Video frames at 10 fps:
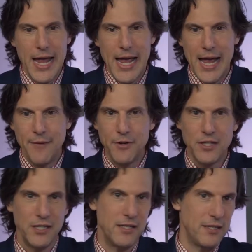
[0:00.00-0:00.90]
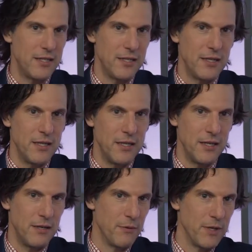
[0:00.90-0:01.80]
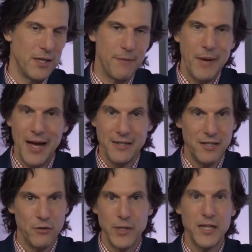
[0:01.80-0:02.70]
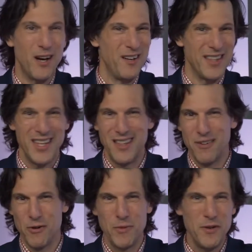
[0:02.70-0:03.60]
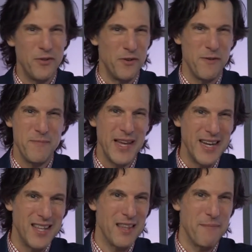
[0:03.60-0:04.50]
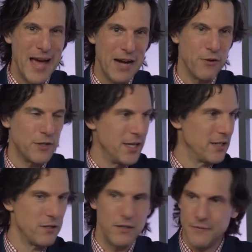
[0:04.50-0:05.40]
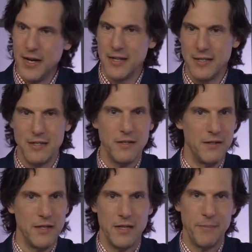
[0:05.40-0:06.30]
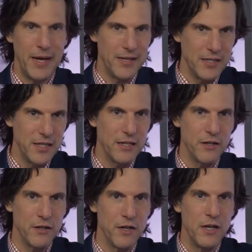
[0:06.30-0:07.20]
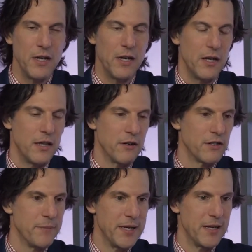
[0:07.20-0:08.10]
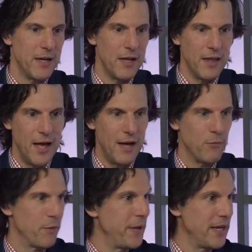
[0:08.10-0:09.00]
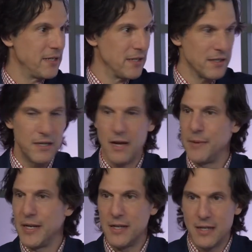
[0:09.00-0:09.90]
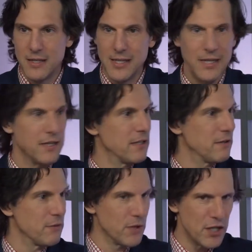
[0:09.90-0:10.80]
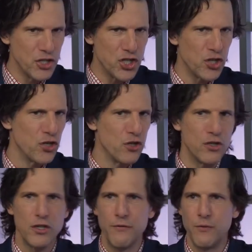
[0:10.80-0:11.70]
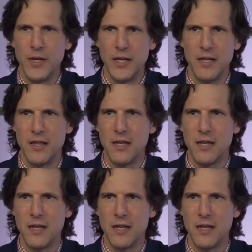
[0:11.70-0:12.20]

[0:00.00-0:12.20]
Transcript: ever since the BioCell recall and then the removal of many of the macro texture devices in the past year, there's been a lot more patients coming in to see us with concerns with